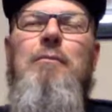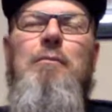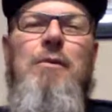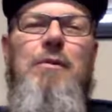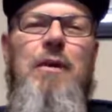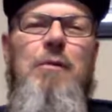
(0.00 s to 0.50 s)

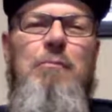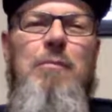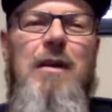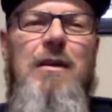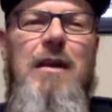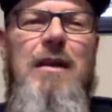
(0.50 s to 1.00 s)
Burned up
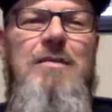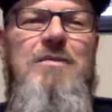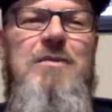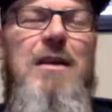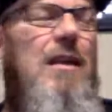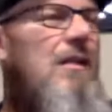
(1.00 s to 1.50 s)
my
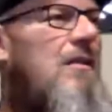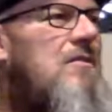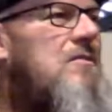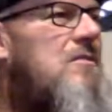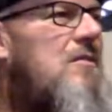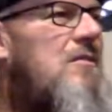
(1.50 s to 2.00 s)
headset
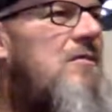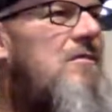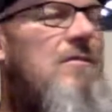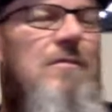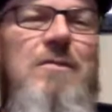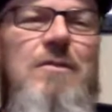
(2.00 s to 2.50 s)
listening
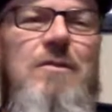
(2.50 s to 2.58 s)
to